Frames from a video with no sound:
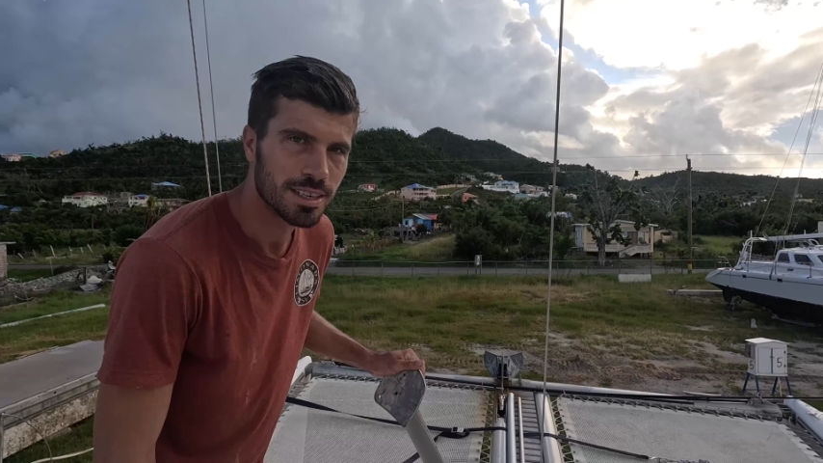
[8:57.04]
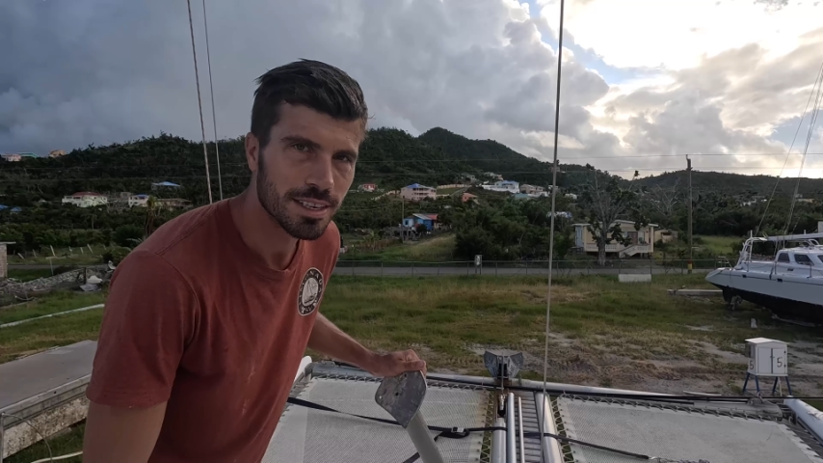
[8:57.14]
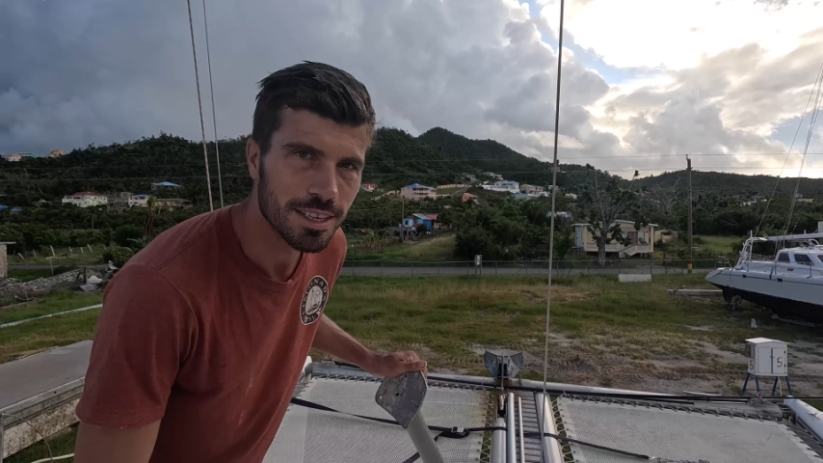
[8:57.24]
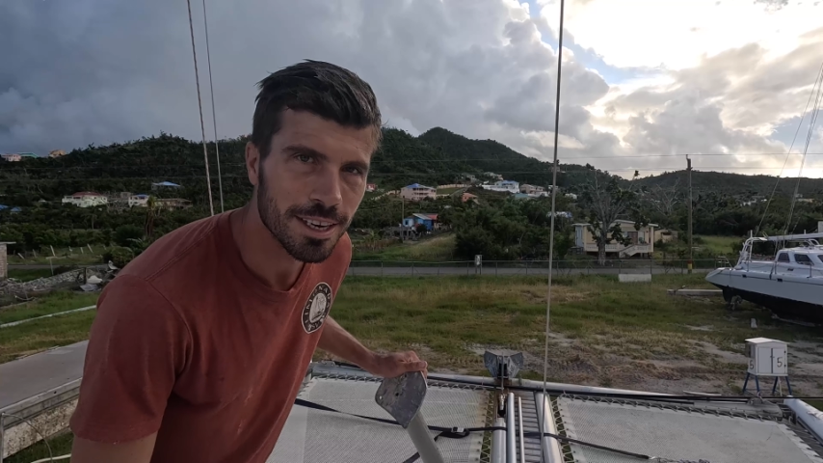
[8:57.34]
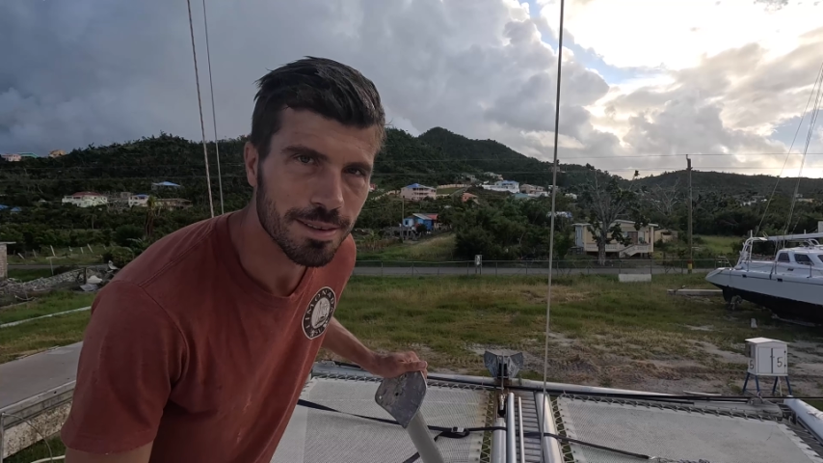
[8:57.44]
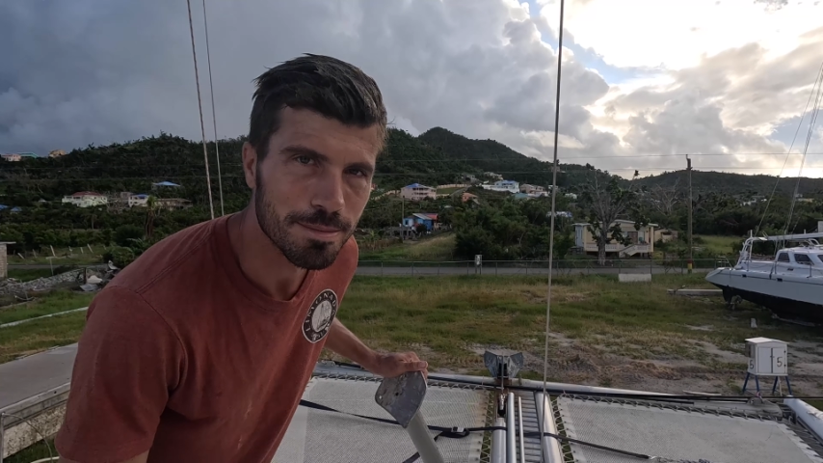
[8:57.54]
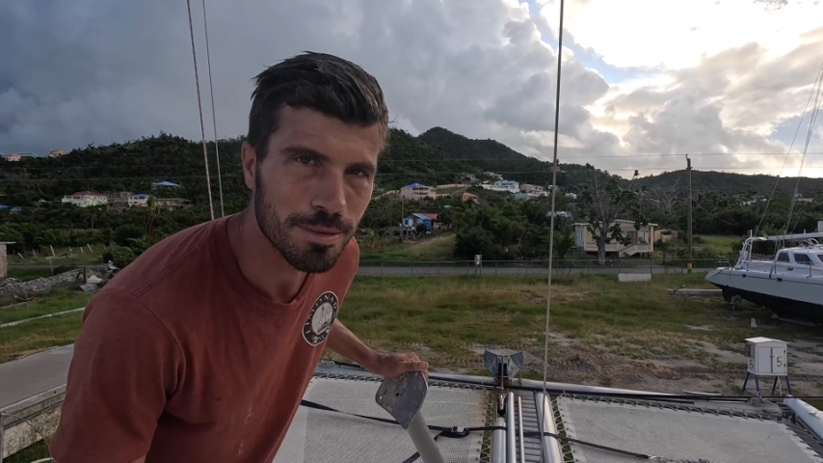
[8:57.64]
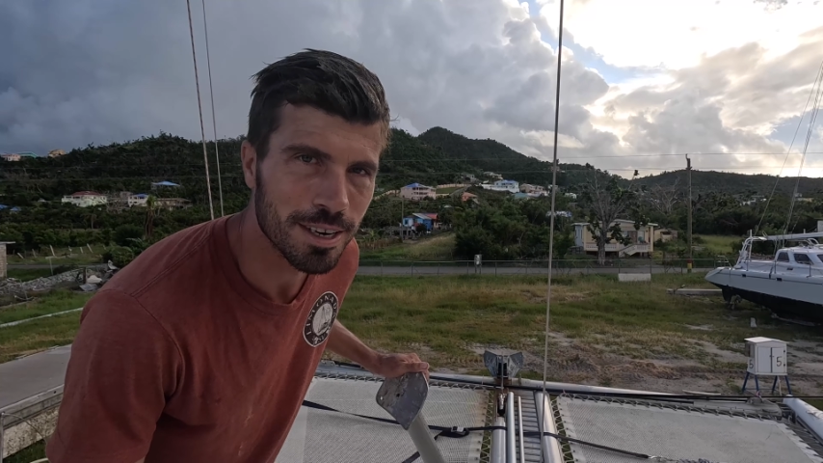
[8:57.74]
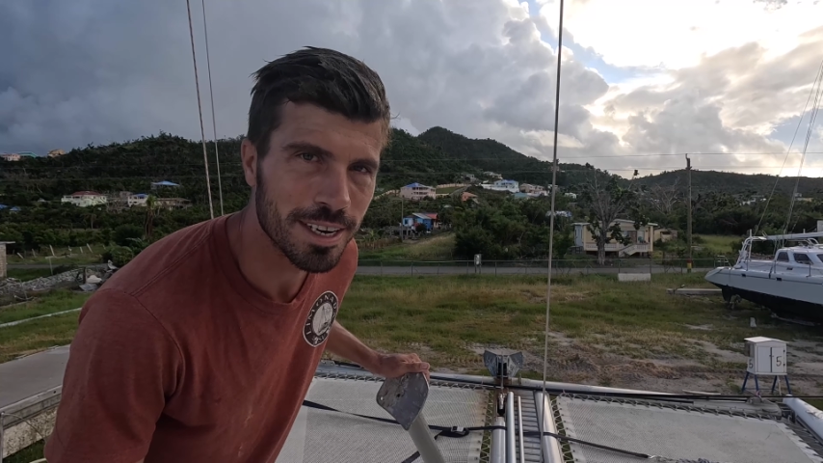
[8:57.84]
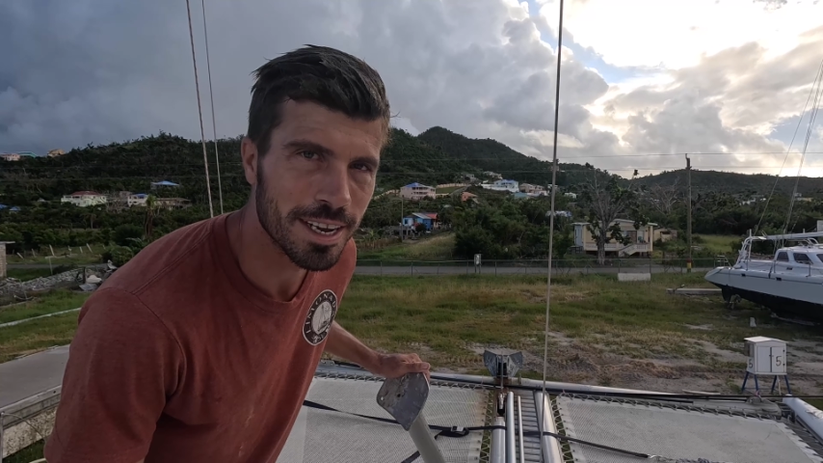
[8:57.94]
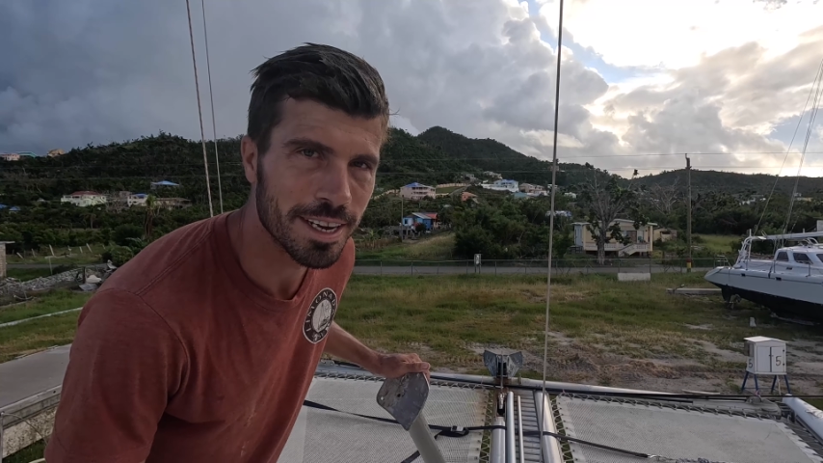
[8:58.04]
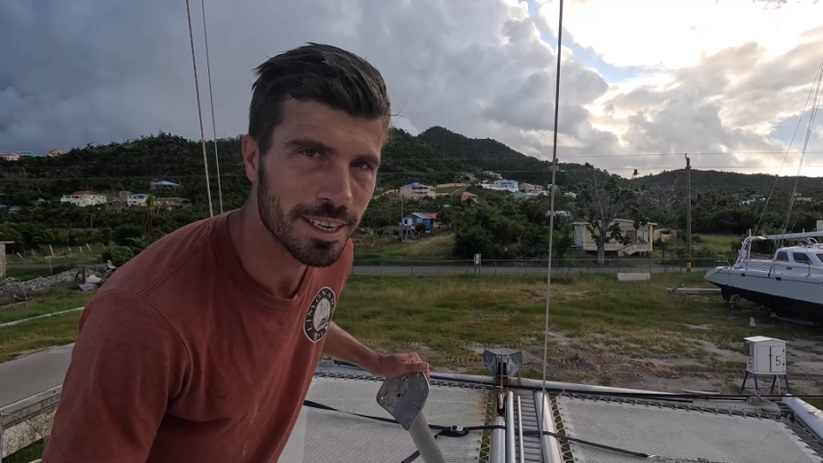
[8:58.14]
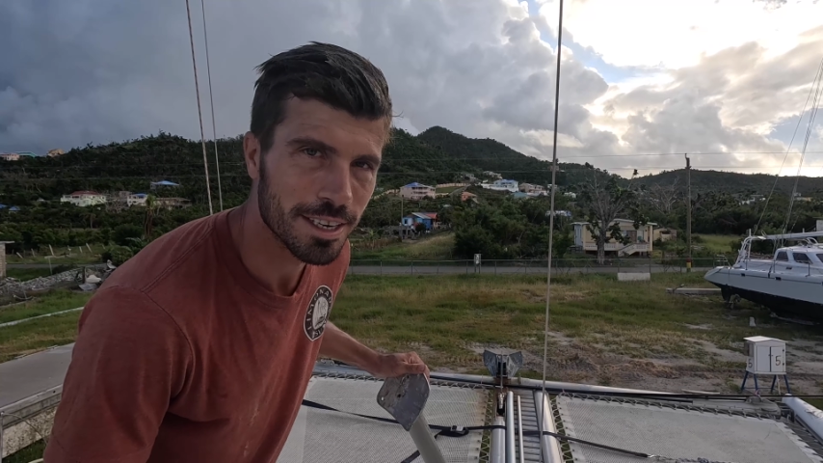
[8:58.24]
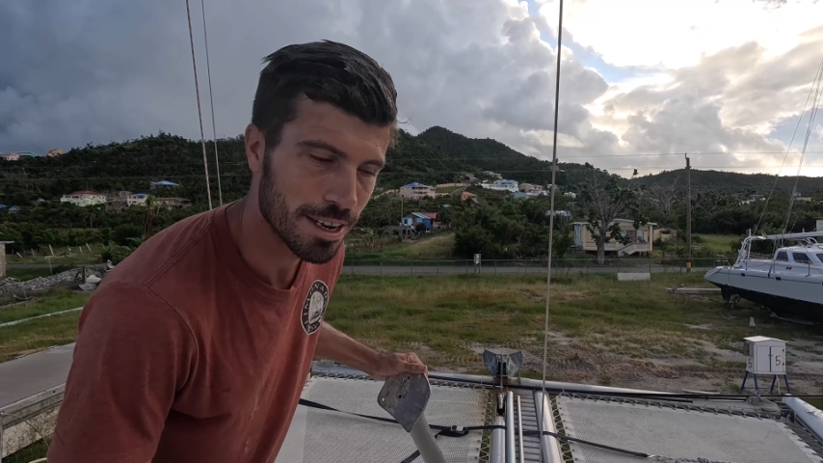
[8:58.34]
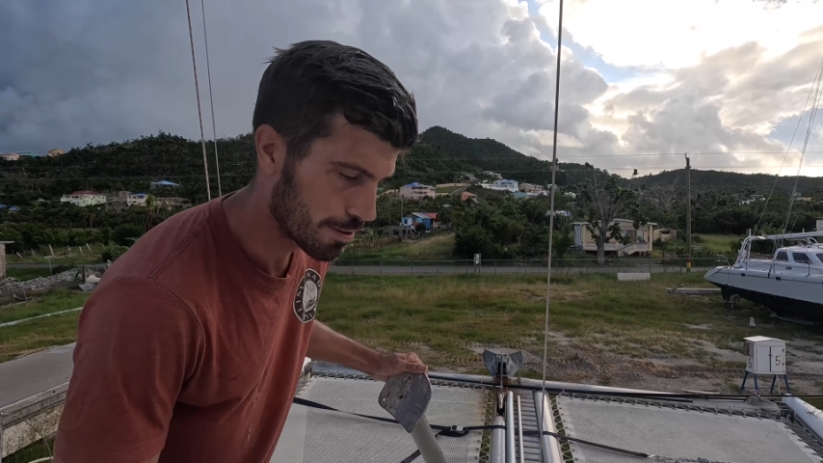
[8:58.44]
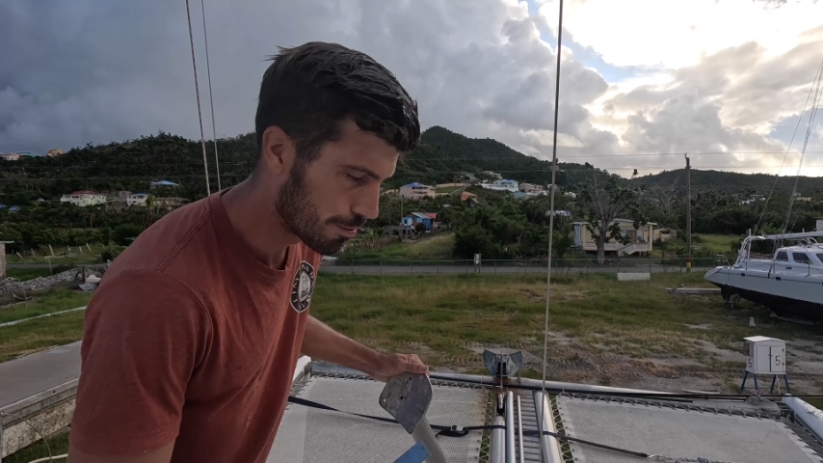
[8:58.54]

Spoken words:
Good morning. The